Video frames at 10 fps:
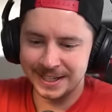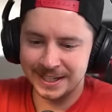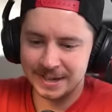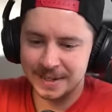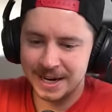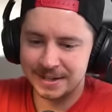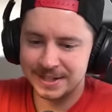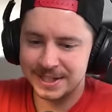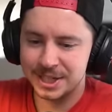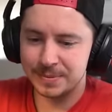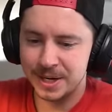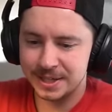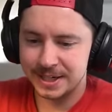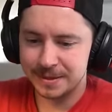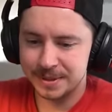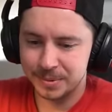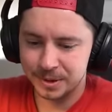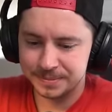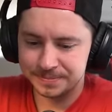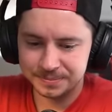coming out of the Siege Barracks to help
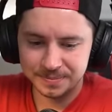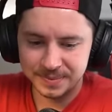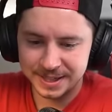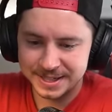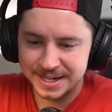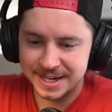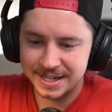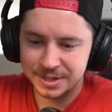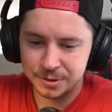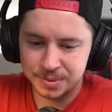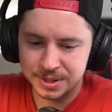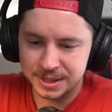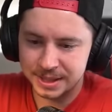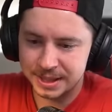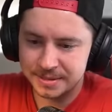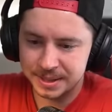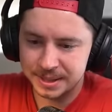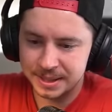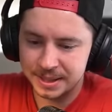support. He's at 92% in climbing.